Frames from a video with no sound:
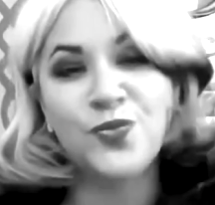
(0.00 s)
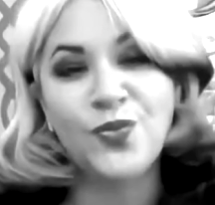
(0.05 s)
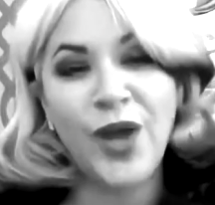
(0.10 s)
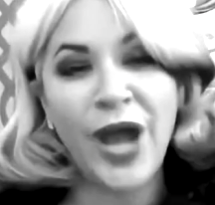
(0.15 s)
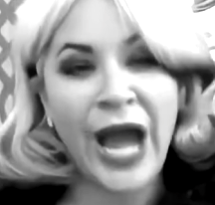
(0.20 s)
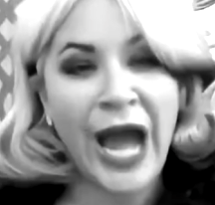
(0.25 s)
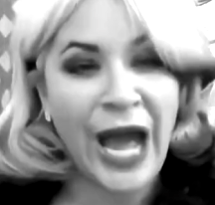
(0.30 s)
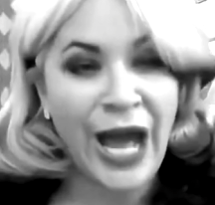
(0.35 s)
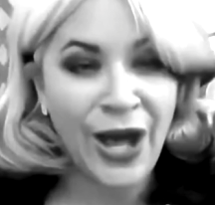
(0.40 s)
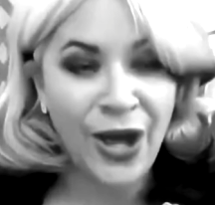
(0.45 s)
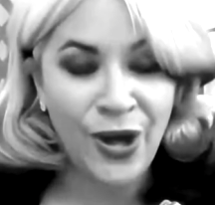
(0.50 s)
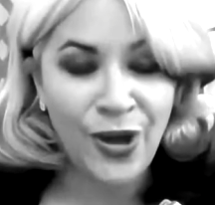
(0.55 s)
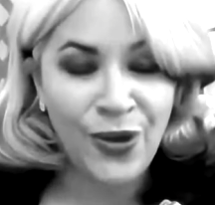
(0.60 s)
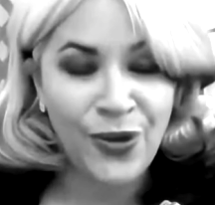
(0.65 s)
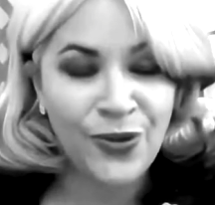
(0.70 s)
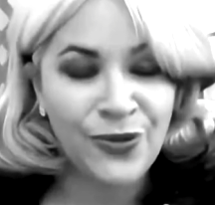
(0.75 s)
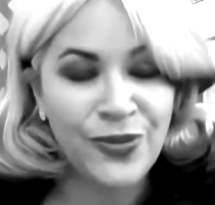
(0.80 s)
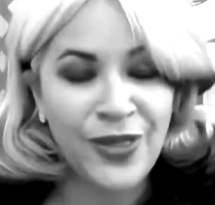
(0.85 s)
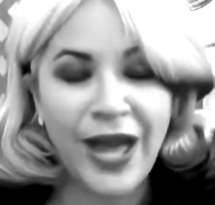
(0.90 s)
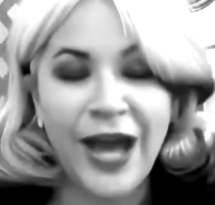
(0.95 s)

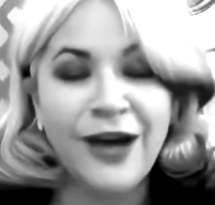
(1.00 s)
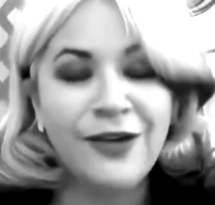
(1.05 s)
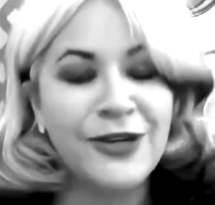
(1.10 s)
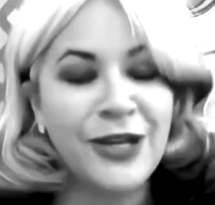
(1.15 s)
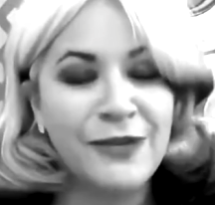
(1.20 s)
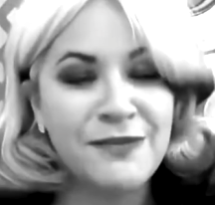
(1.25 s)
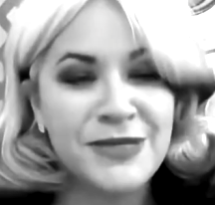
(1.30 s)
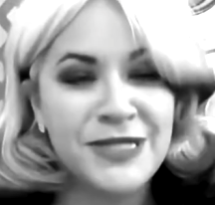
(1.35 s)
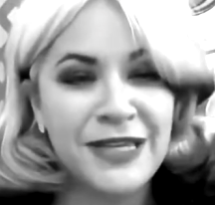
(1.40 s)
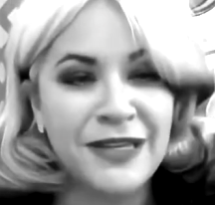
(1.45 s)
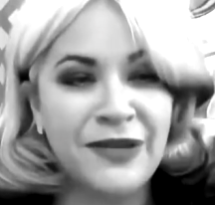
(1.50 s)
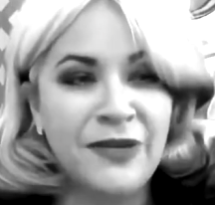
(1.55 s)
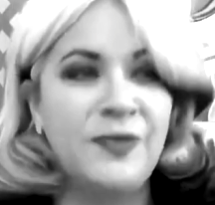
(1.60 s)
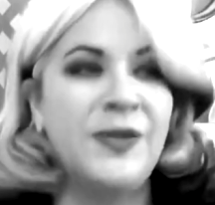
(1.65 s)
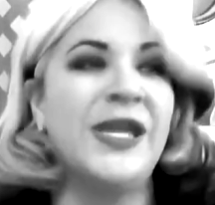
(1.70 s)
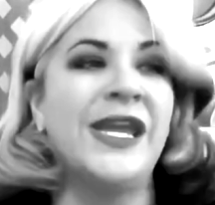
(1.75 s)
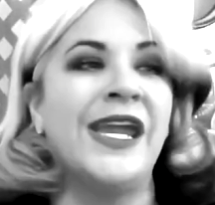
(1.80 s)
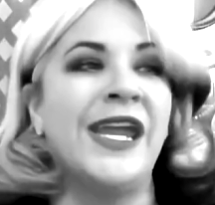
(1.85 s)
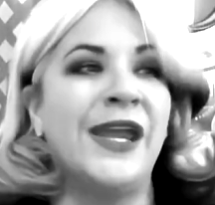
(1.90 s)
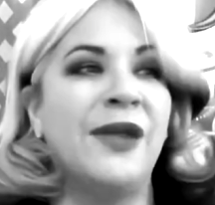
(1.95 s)
how the outcome's going to
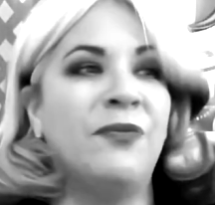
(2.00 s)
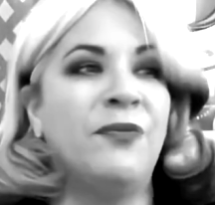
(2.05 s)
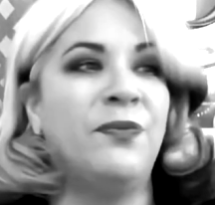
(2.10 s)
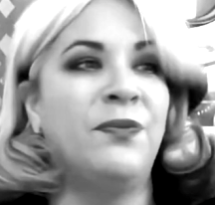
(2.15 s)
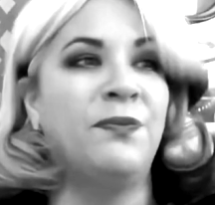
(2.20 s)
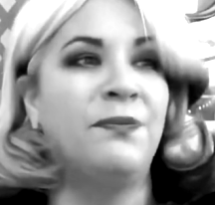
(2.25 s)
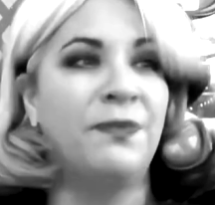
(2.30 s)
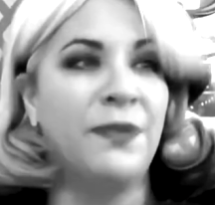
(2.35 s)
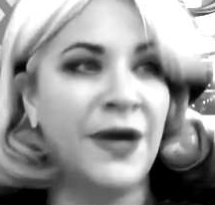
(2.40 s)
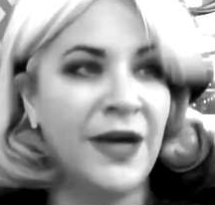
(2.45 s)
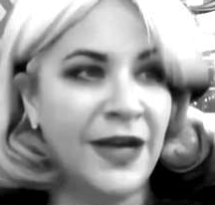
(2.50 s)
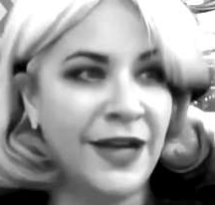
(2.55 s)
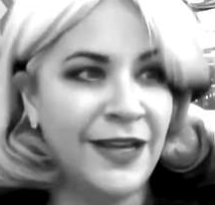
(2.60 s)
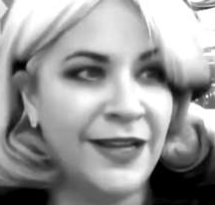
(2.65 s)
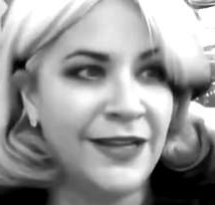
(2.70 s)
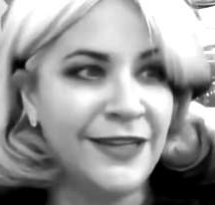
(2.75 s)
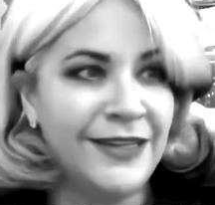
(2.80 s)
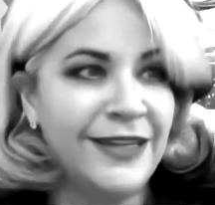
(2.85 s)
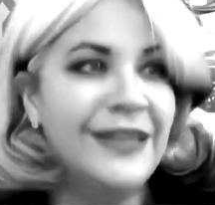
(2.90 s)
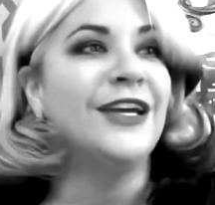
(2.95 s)
be,
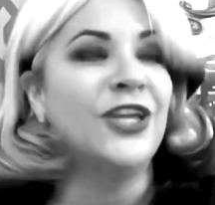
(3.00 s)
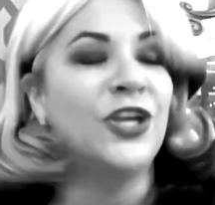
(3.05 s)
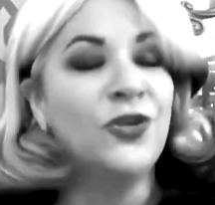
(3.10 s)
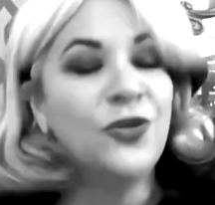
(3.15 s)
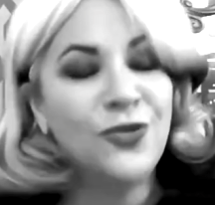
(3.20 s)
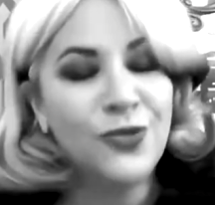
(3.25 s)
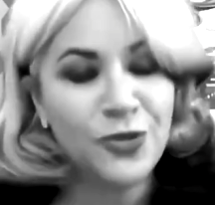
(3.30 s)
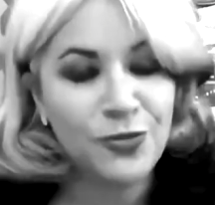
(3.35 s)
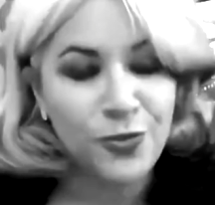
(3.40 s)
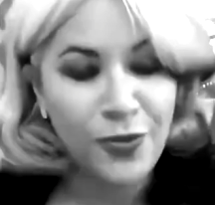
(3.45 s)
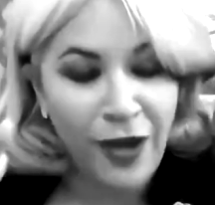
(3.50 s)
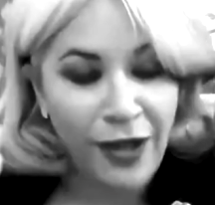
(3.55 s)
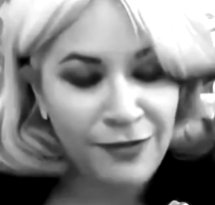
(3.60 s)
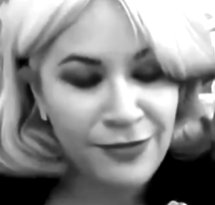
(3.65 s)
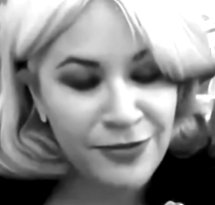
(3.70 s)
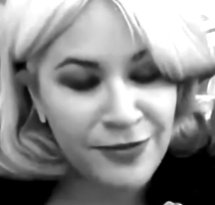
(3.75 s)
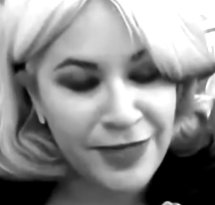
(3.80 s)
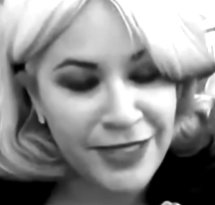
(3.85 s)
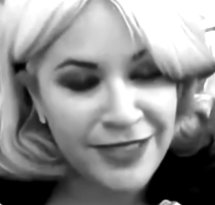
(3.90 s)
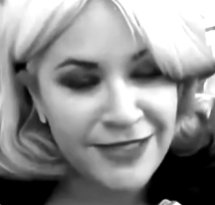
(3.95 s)
but you know what the
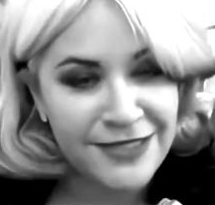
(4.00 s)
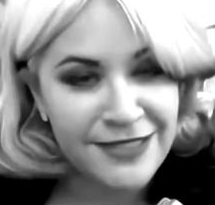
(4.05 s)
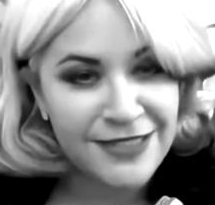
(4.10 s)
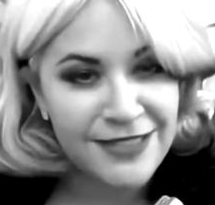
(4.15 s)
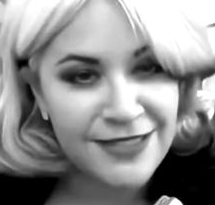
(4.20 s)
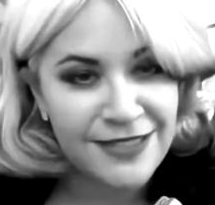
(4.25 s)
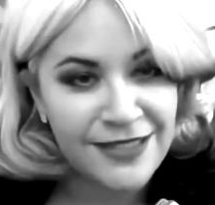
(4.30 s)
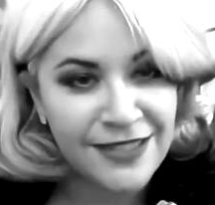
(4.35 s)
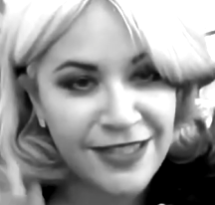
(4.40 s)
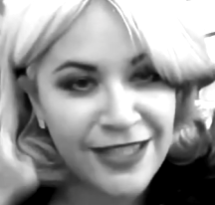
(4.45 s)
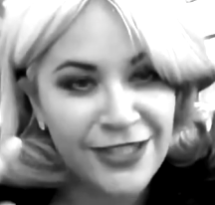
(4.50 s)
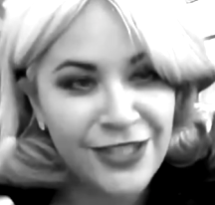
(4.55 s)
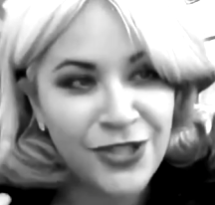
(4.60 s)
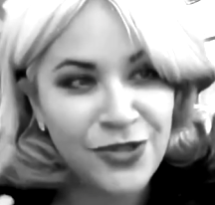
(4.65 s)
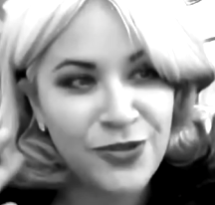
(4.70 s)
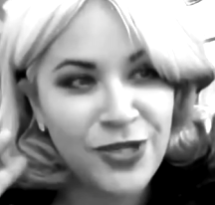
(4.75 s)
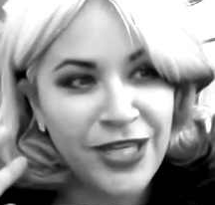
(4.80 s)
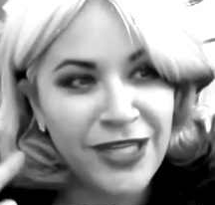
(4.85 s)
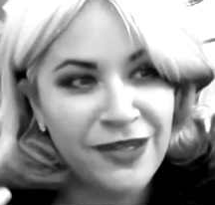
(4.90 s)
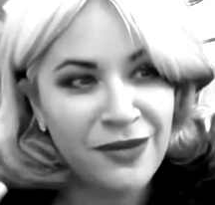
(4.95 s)
problem is and
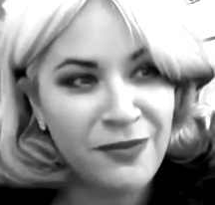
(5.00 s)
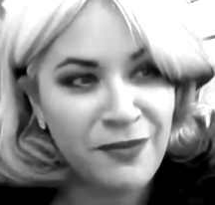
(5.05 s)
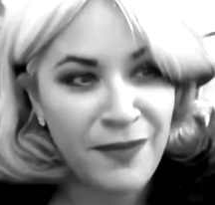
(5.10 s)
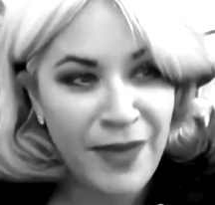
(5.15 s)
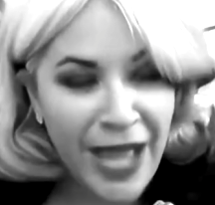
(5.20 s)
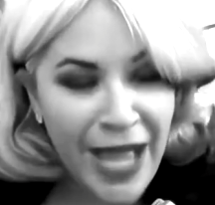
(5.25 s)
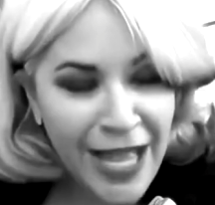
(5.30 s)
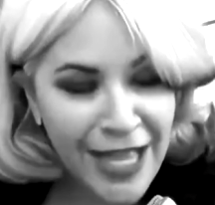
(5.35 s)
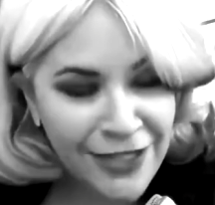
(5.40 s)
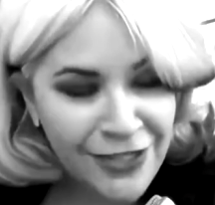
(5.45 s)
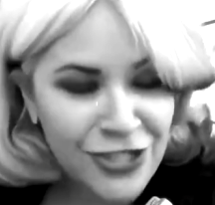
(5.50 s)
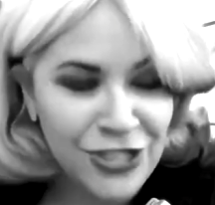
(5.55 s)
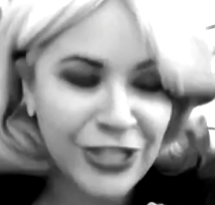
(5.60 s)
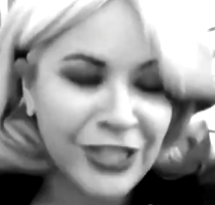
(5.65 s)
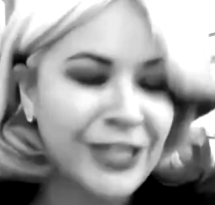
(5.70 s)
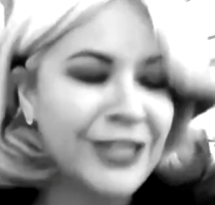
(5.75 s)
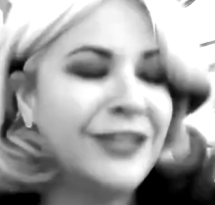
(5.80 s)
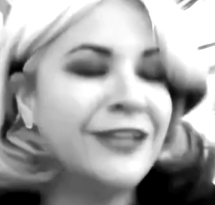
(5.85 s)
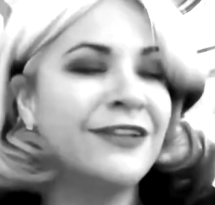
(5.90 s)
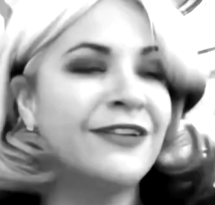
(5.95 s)
you can
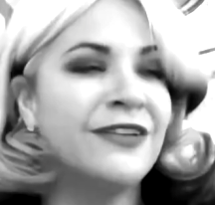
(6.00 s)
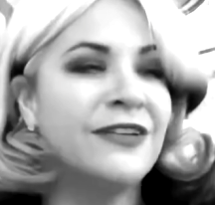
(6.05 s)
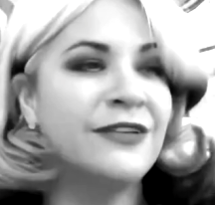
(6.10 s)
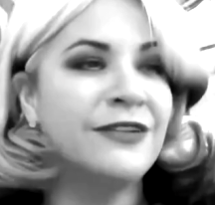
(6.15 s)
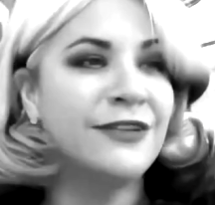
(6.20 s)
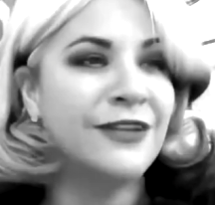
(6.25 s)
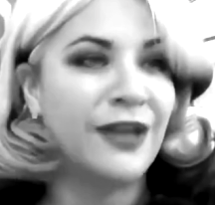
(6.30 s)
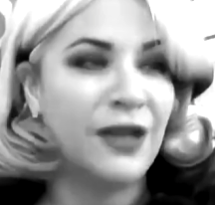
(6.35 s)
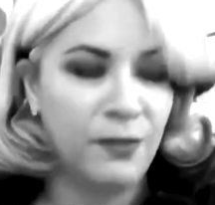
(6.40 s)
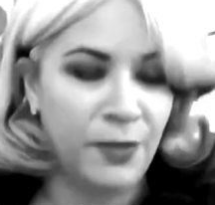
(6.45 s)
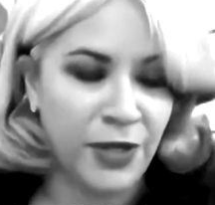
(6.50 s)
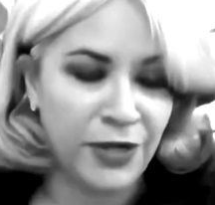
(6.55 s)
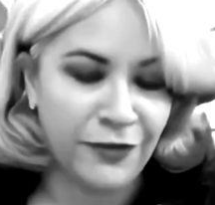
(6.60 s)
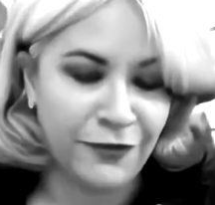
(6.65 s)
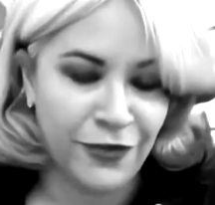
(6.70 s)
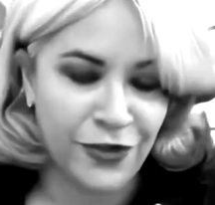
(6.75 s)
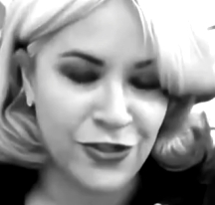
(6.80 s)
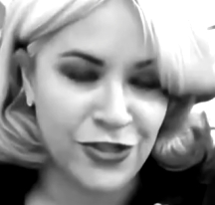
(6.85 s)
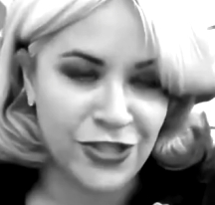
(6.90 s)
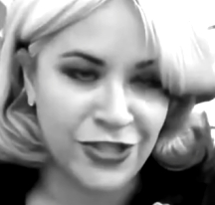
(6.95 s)
imagine a
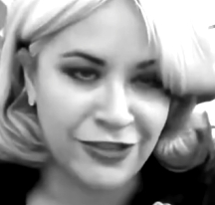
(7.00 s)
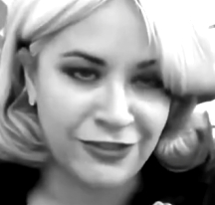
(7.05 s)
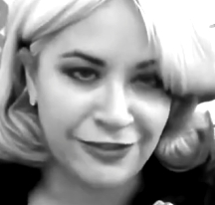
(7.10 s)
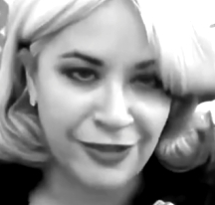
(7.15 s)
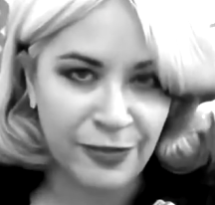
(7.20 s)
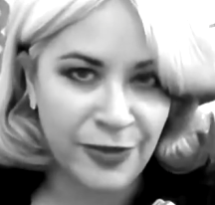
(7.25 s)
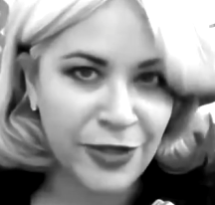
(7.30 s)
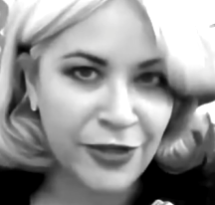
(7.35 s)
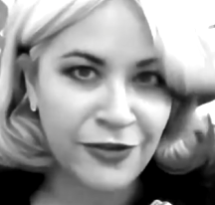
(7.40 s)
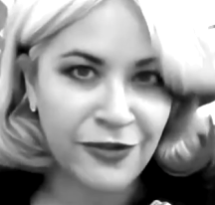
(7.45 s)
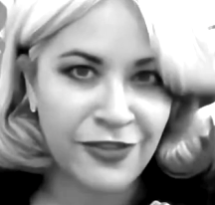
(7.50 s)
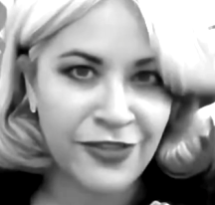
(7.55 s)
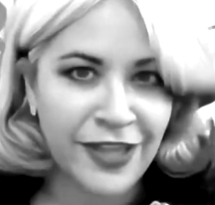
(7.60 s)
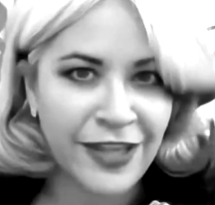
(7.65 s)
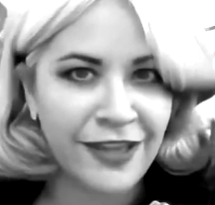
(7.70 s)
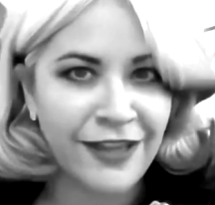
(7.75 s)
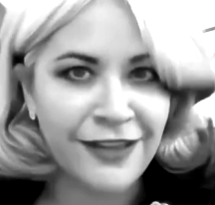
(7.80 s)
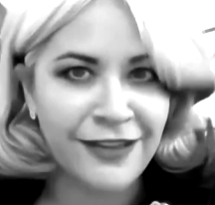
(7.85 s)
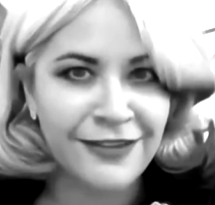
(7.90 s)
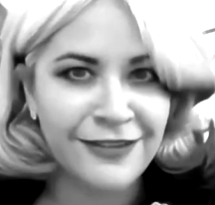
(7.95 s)
better version, a better
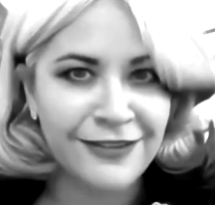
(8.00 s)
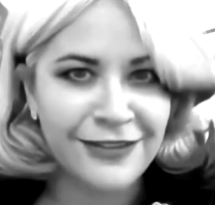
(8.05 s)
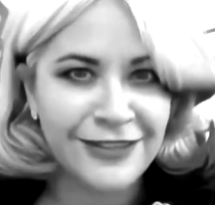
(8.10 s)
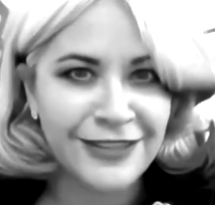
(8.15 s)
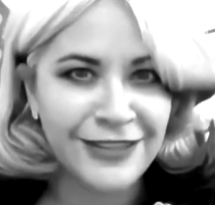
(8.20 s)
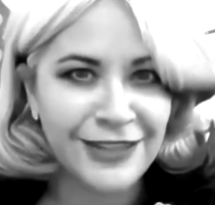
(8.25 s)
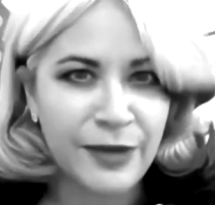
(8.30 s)
thing,